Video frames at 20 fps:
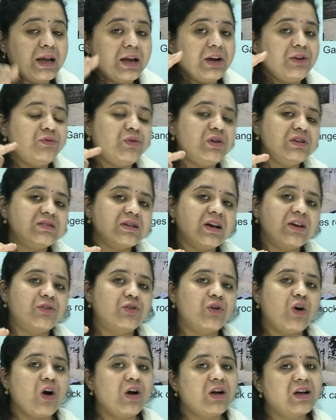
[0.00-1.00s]
It was a
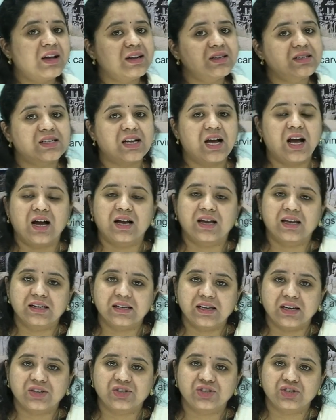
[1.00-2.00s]
rock cut
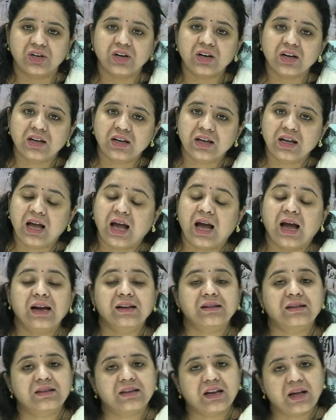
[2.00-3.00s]
architecture
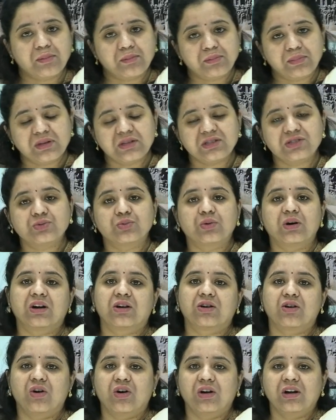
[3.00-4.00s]
and the temples were
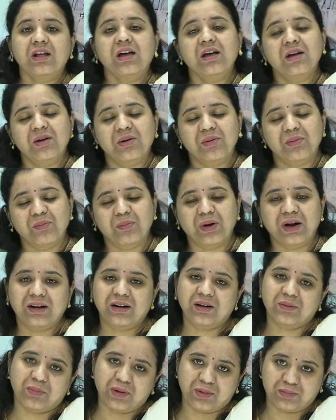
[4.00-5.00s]
called
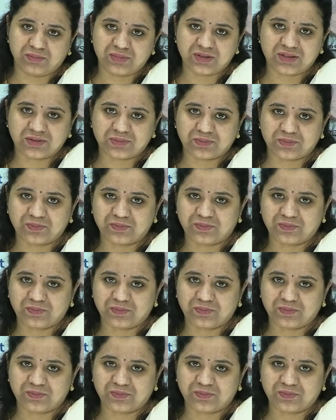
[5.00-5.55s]
mandapams.